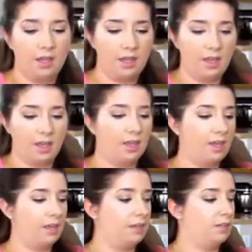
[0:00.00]

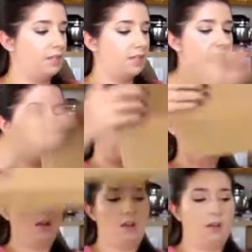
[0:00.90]
and taking
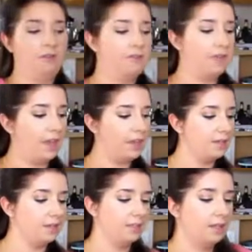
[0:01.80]
off
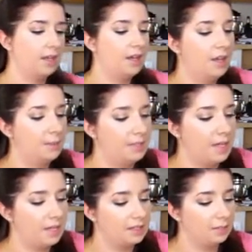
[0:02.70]
this. I'm
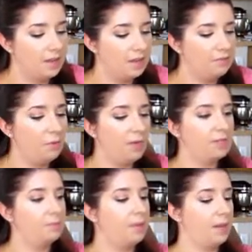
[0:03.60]
seeing some
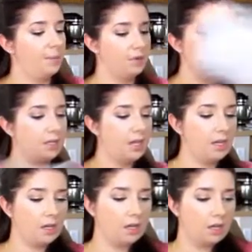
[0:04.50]
invoice papers
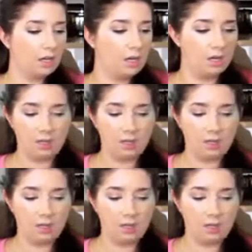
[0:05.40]
here.